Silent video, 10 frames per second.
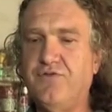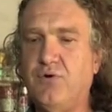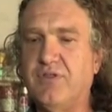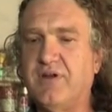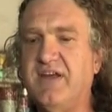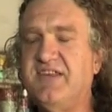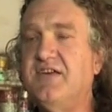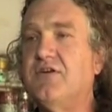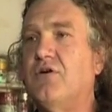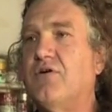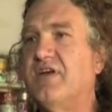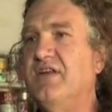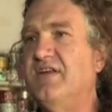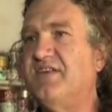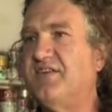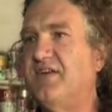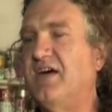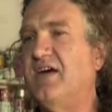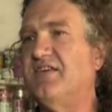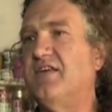for the racing car industry
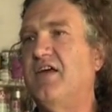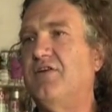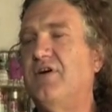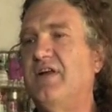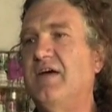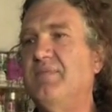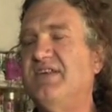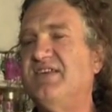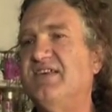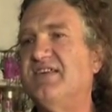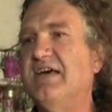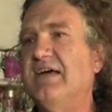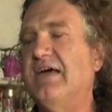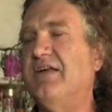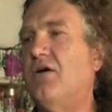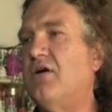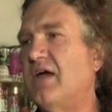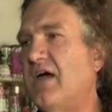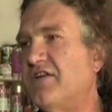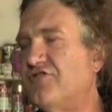as an aerodynamicist and I
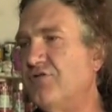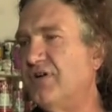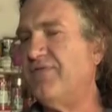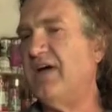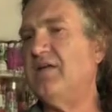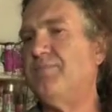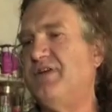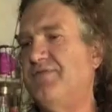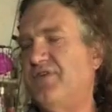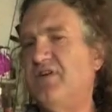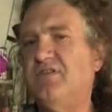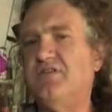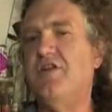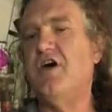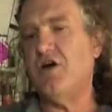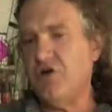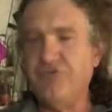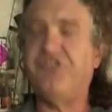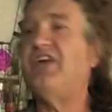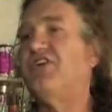had to develop different
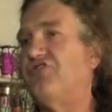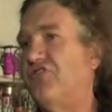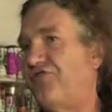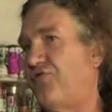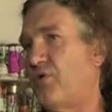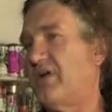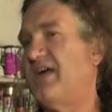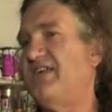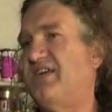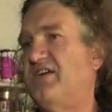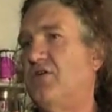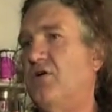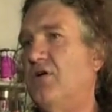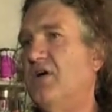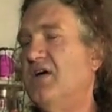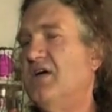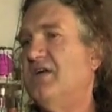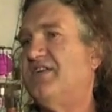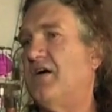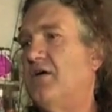nose sections for the racing car.
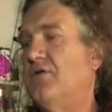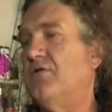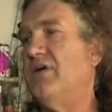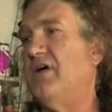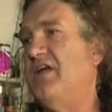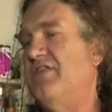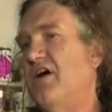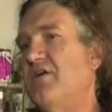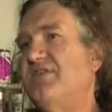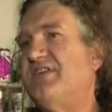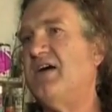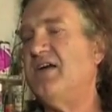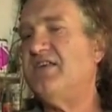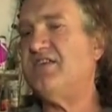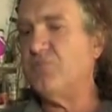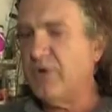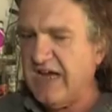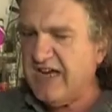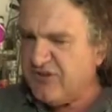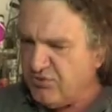So in those days we
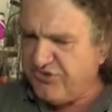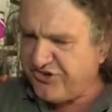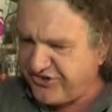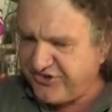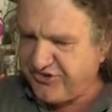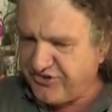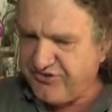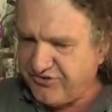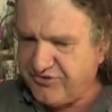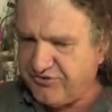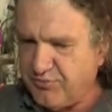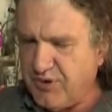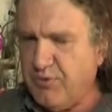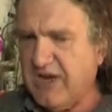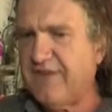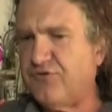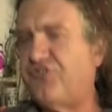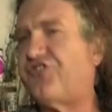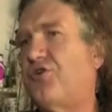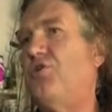had to we have to
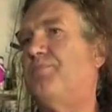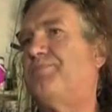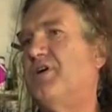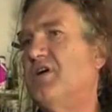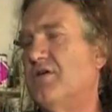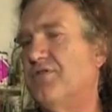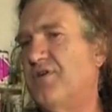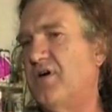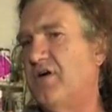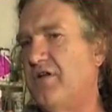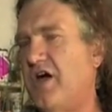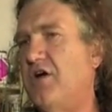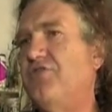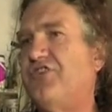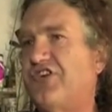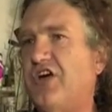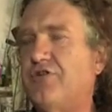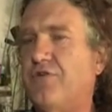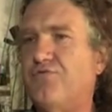sculpt the noses out